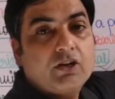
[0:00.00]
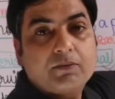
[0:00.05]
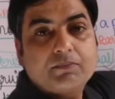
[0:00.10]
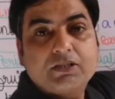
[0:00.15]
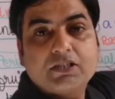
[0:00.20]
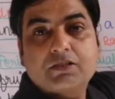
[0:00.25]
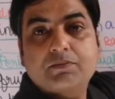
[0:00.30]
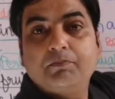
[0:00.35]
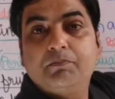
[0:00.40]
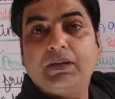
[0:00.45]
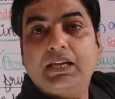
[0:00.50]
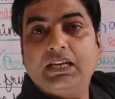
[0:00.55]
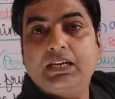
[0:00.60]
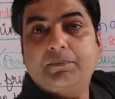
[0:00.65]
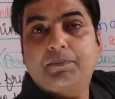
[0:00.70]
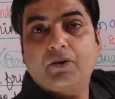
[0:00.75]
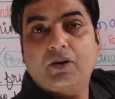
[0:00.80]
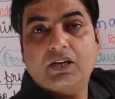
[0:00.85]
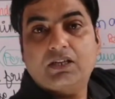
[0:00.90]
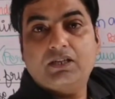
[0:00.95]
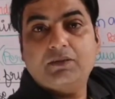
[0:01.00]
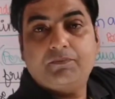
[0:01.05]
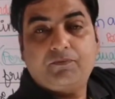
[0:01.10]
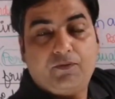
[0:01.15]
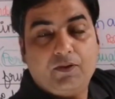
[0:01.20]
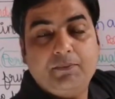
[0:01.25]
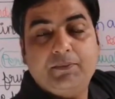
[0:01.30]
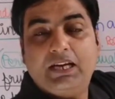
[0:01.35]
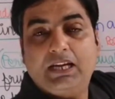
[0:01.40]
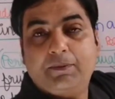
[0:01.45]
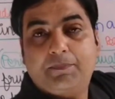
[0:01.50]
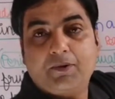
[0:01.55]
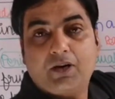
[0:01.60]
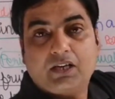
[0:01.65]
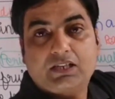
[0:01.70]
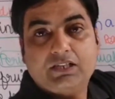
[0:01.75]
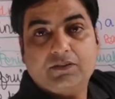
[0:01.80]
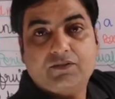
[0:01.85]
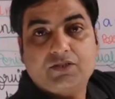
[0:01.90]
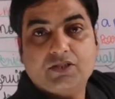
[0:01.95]
of this female
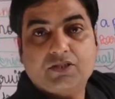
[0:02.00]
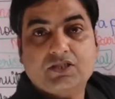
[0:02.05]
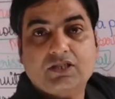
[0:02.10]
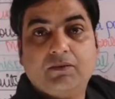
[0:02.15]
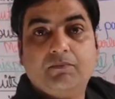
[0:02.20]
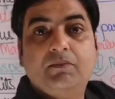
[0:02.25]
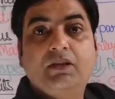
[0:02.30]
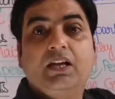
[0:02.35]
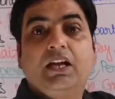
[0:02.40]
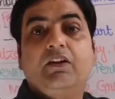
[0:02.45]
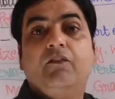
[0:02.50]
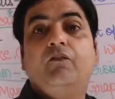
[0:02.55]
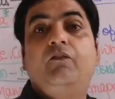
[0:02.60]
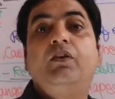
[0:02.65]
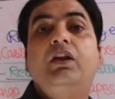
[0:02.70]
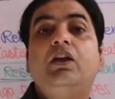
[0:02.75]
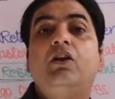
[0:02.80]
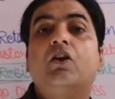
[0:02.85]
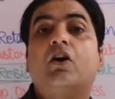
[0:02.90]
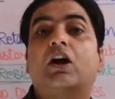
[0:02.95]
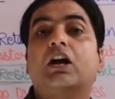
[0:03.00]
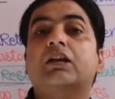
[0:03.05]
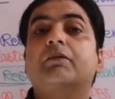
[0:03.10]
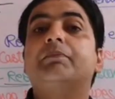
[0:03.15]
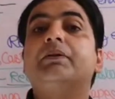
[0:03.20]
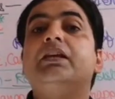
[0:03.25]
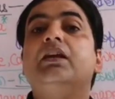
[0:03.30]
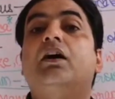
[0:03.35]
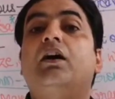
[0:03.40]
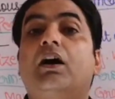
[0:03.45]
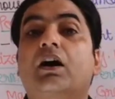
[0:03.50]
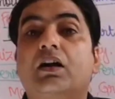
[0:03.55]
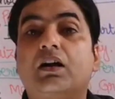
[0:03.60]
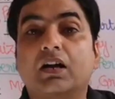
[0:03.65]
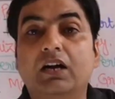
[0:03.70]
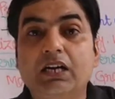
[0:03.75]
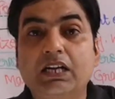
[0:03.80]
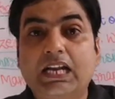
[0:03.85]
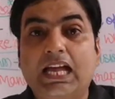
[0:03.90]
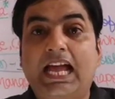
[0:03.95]
reproductive system will not be
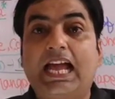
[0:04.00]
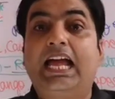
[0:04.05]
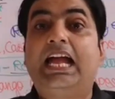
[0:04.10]
occurred